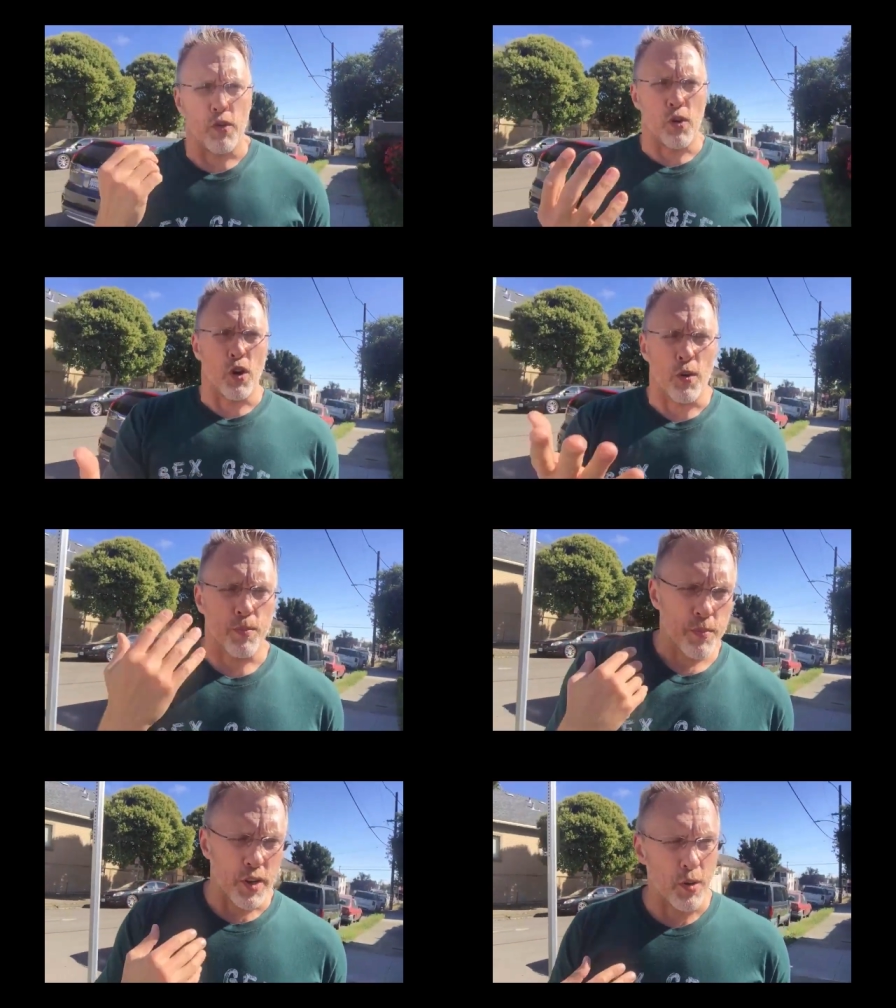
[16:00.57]

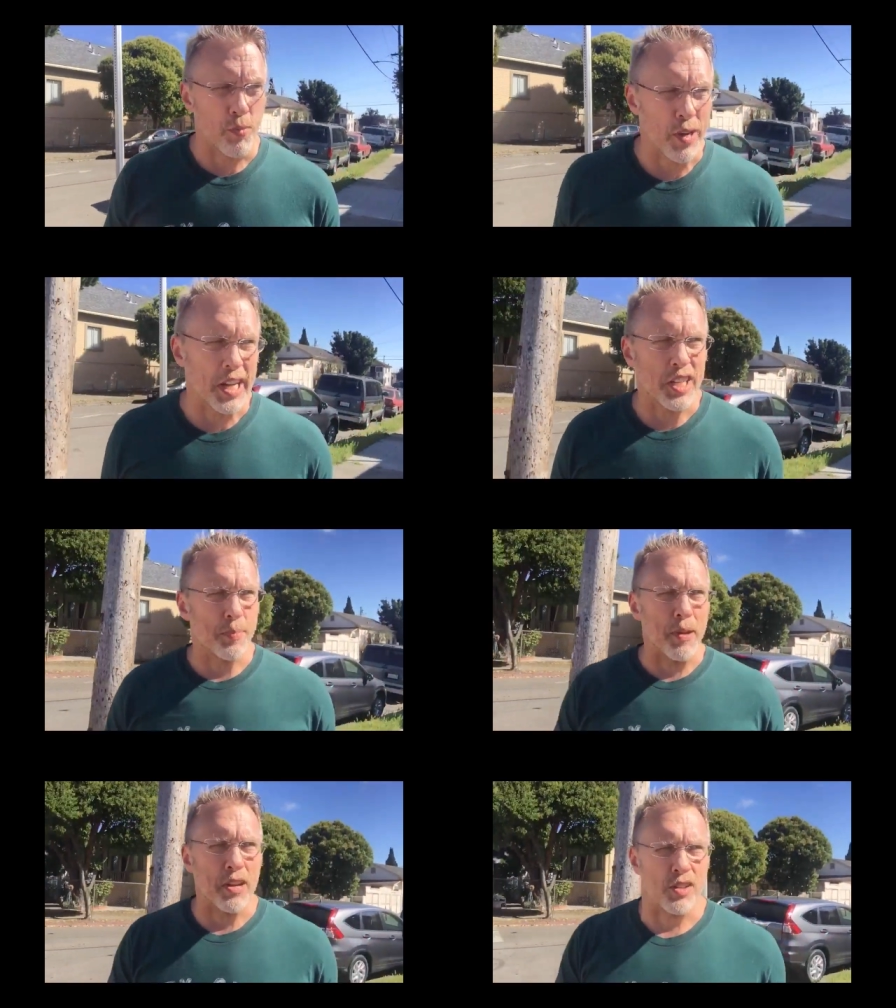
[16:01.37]
for you know
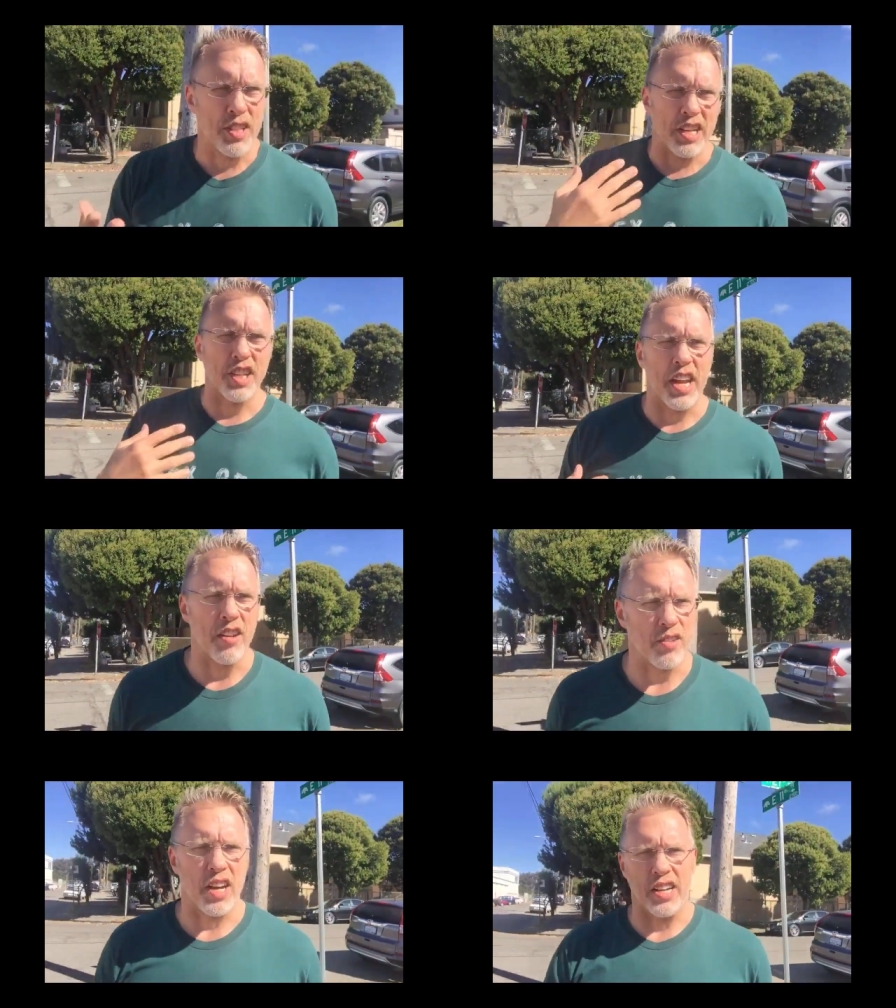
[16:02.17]
bringing speakers and
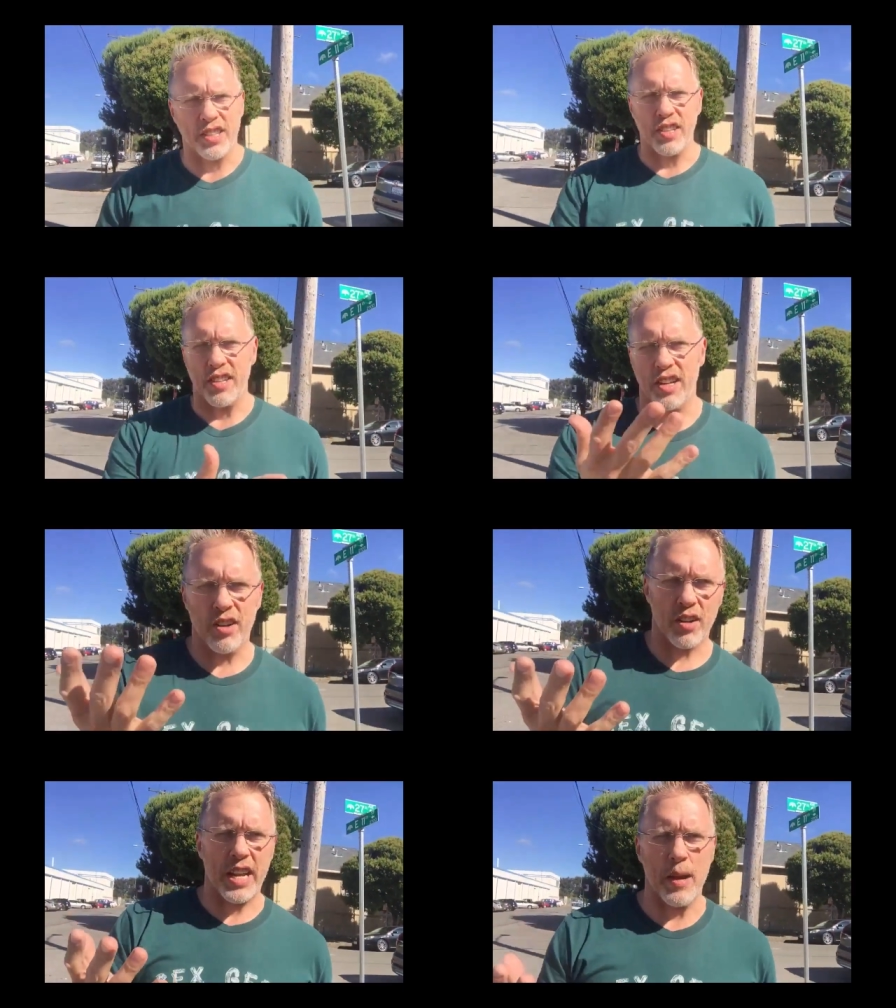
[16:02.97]
educators onto
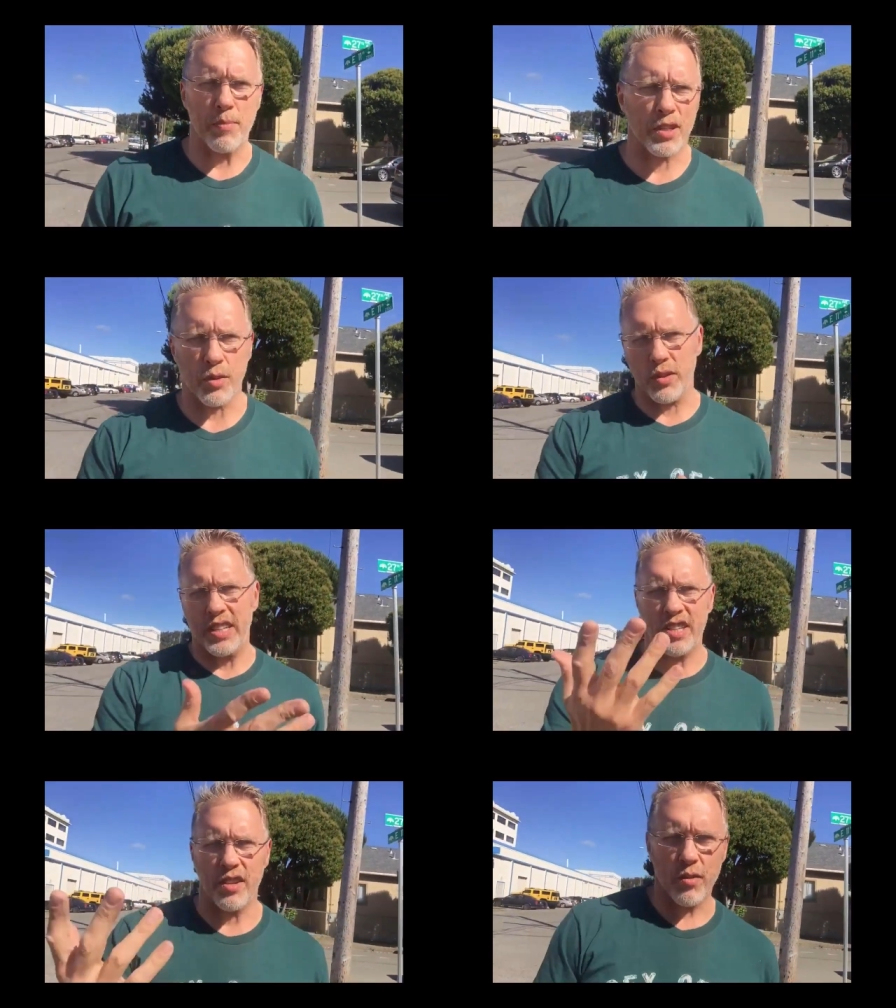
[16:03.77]
their campus
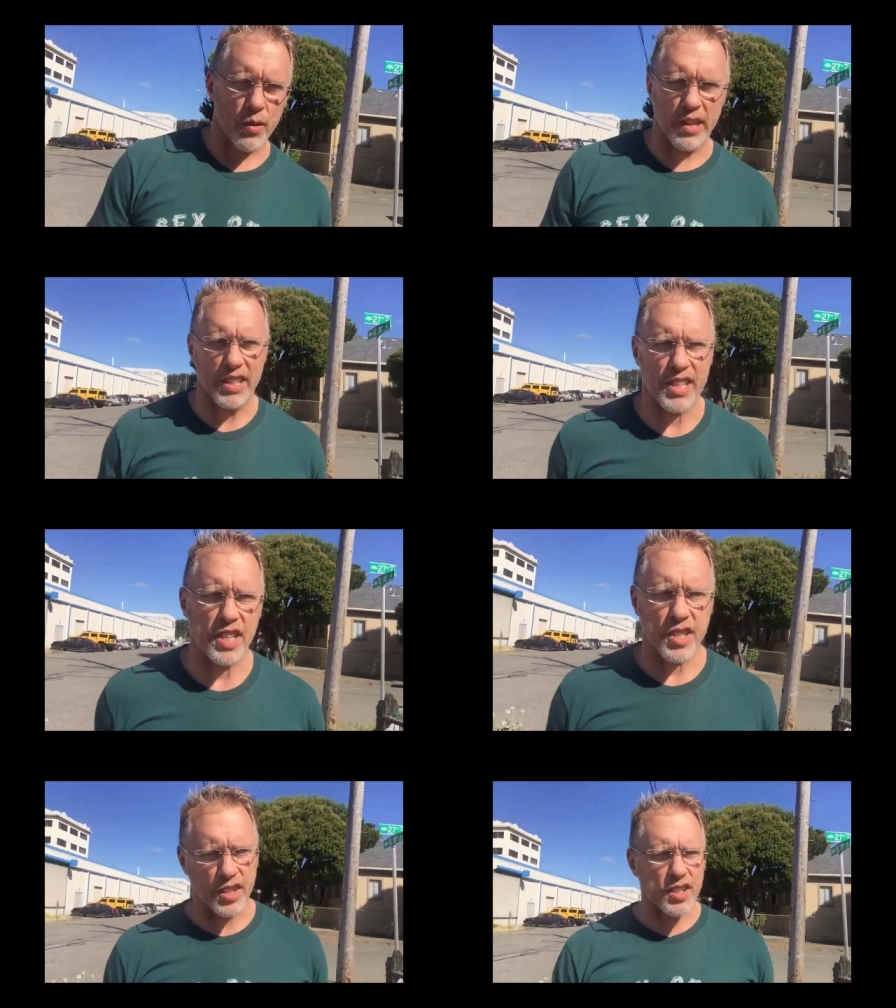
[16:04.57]
or into their
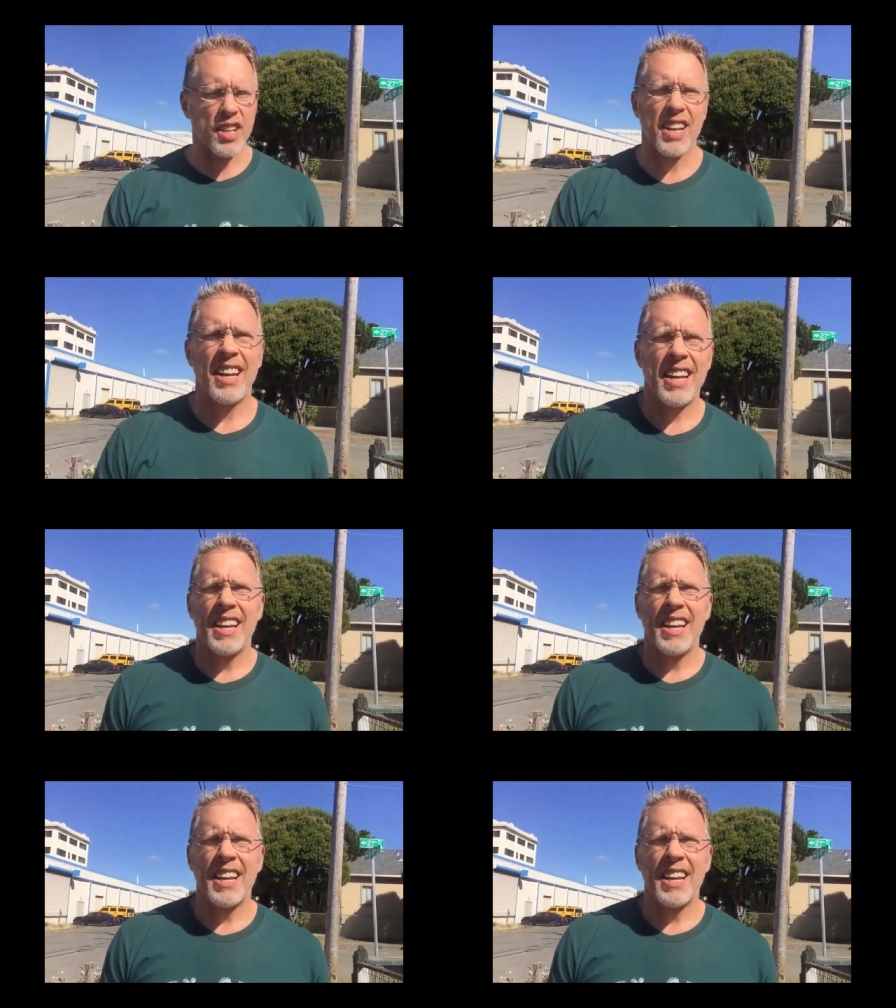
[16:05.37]
organizations.